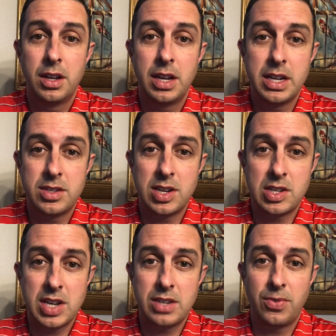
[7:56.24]
It's
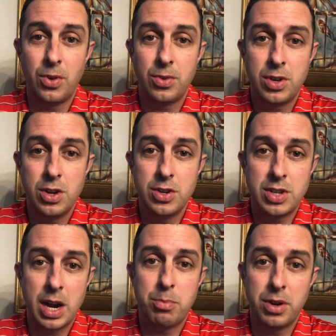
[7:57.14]
successful. You just
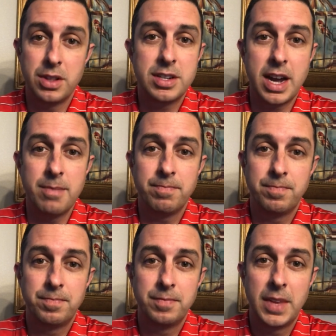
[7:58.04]
got to put in the time.
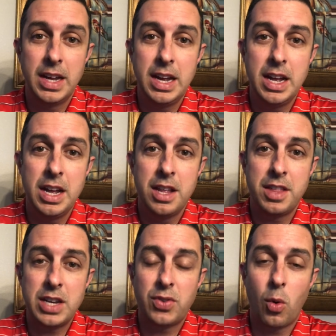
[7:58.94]

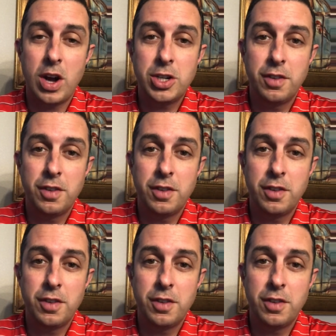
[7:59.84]
Thanks for watching,